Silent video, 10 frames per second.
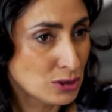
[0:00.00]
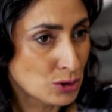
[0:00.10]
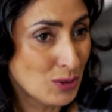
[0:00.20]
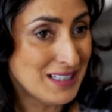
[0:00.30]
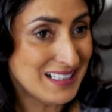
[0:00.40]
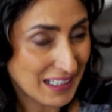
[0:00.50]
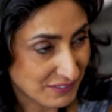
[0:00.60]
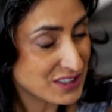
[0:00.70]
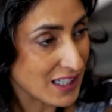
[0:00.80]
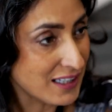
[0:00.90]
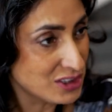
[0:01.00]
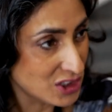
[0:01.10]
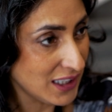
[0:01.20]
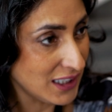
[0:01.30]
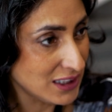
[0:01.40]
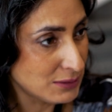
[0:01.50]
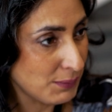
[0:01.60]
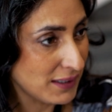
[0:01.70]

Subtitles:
to lifestyle change?